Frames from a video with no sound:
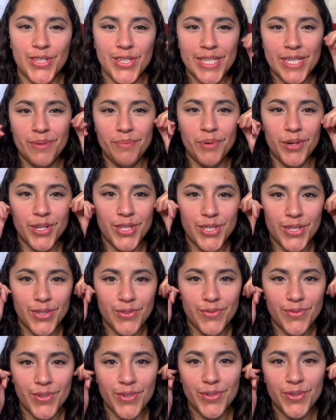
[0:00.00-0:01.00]
just a
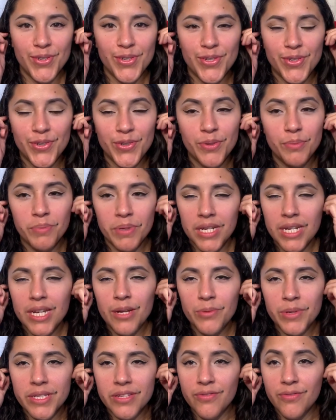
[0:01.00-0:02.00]
personal photo shoot, but it
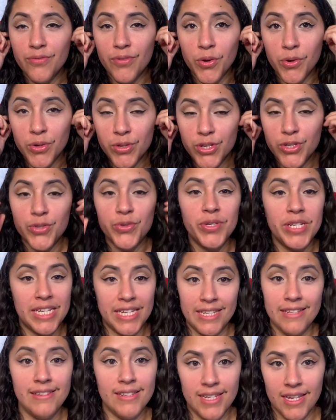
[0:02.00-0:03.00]
was a photo shoot
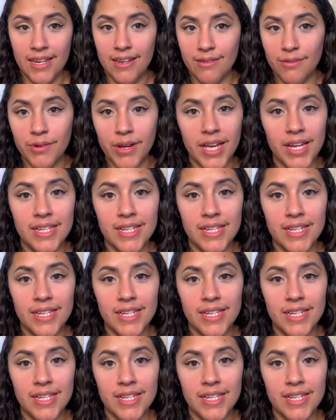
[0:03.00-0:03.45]
indeed, okay?